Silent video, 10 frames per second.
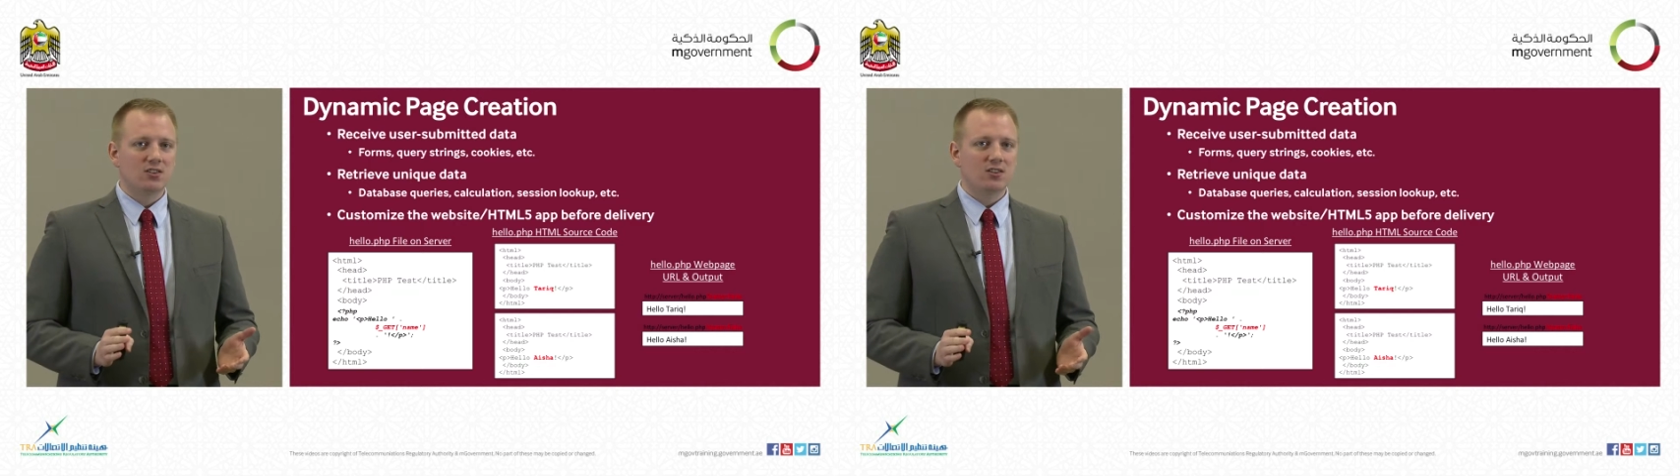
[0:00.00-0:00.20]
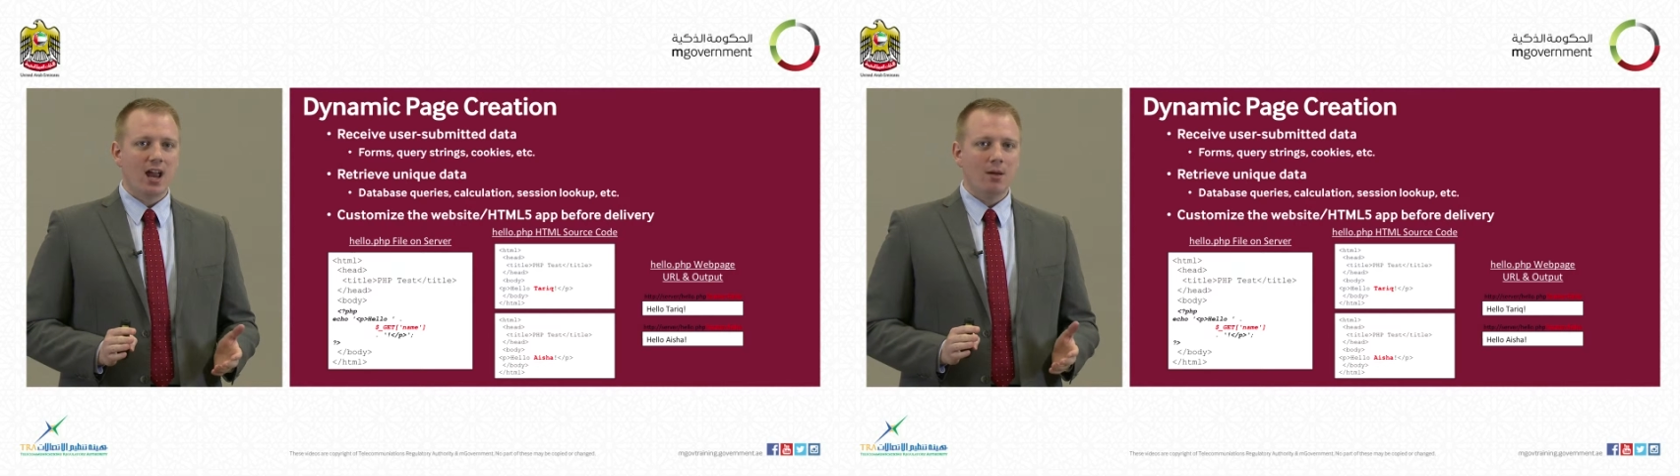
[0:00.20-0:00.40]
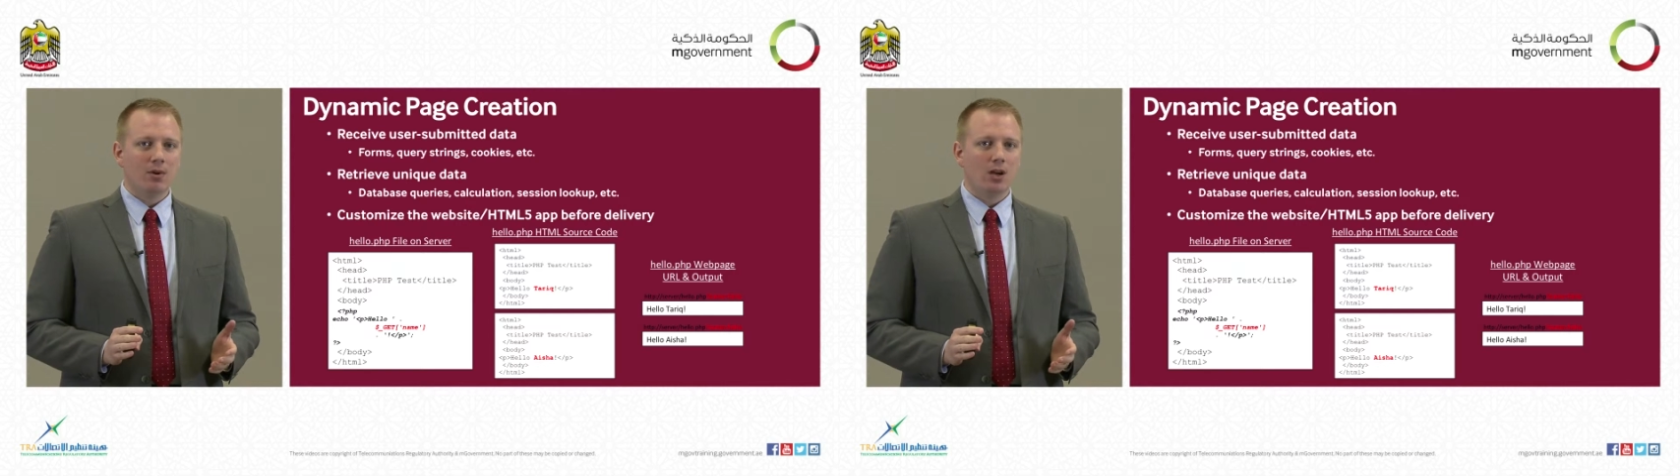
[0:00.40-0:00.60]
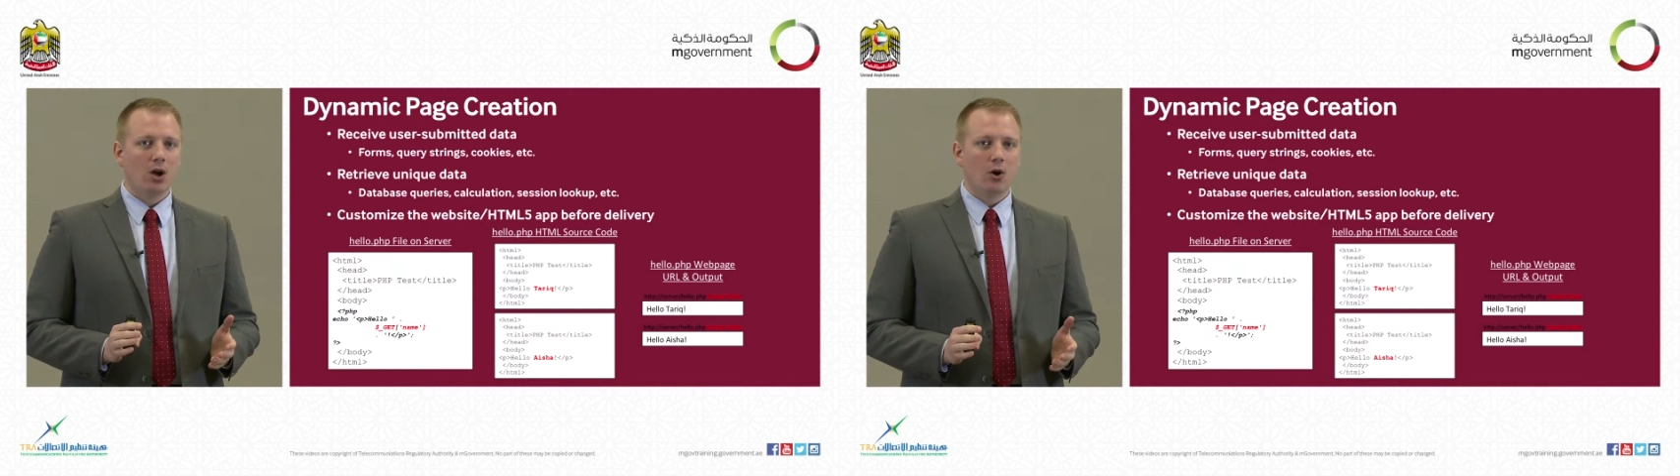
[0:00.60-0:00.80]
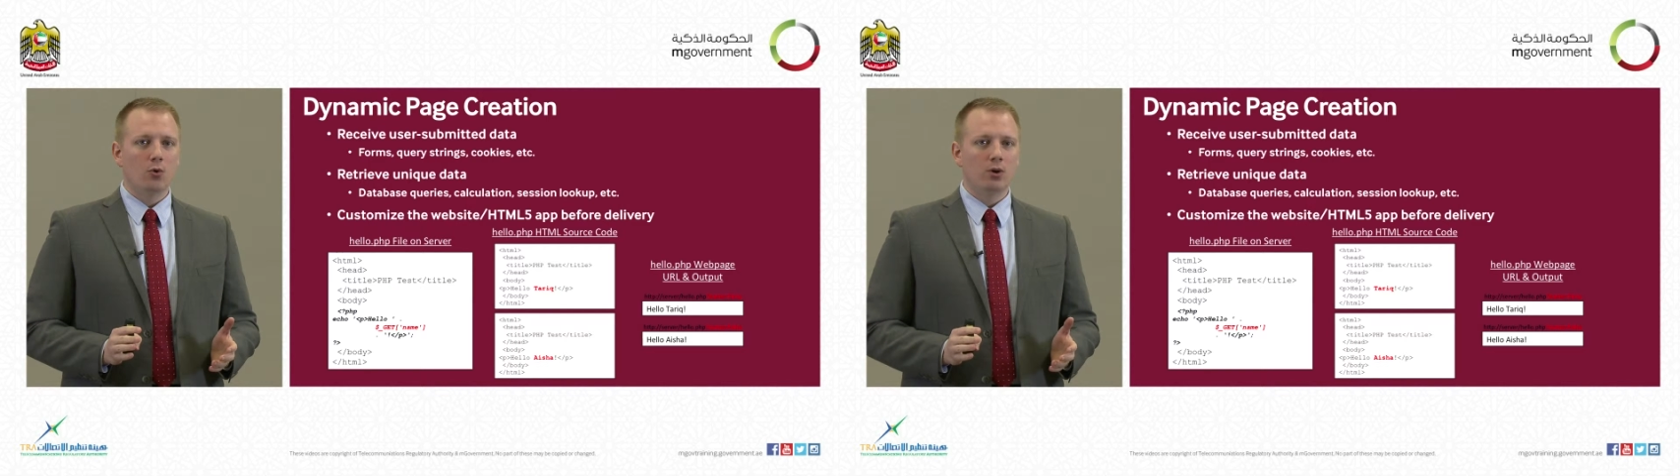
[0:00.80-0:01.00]
same
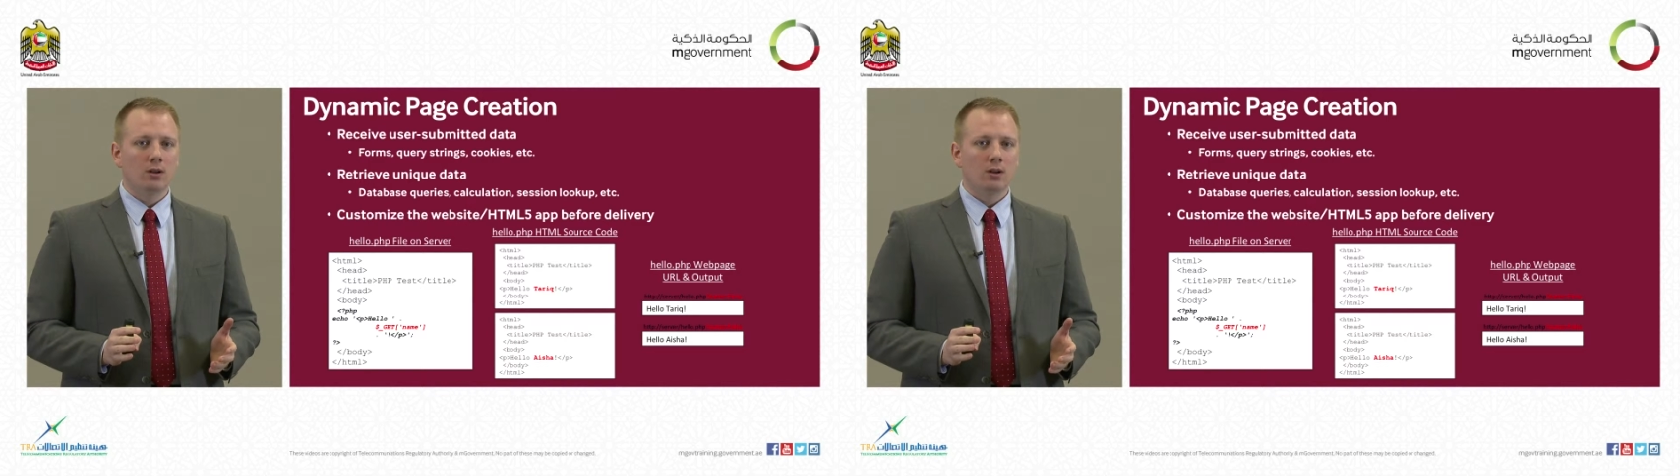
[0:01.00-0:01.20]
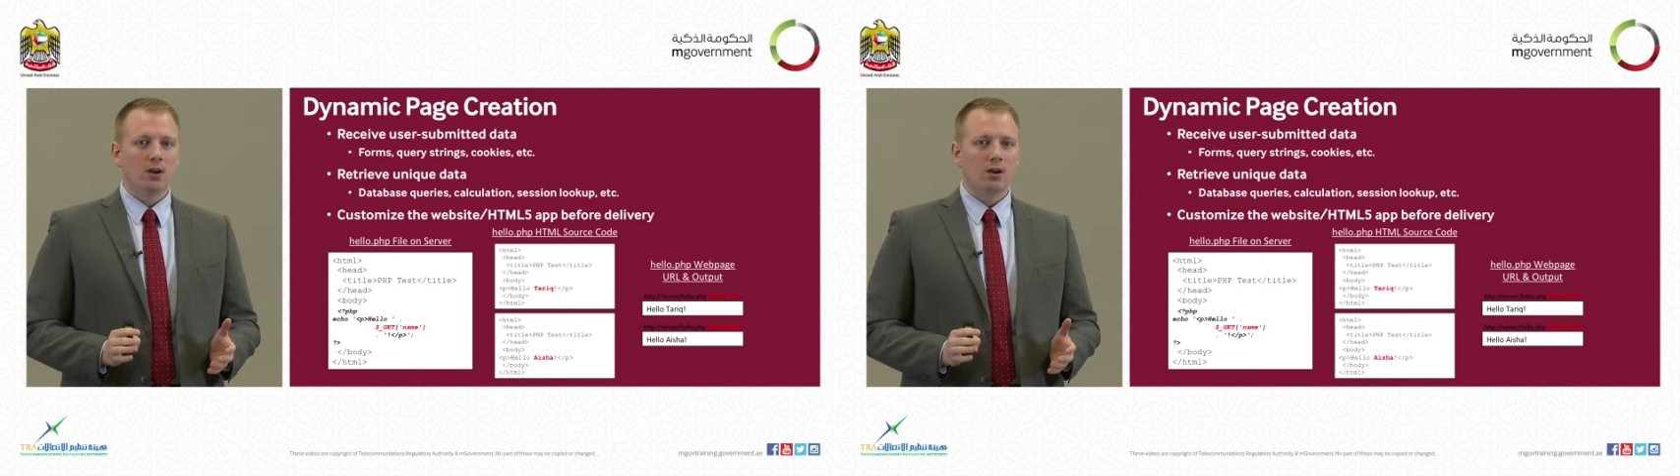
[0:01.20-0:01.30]
code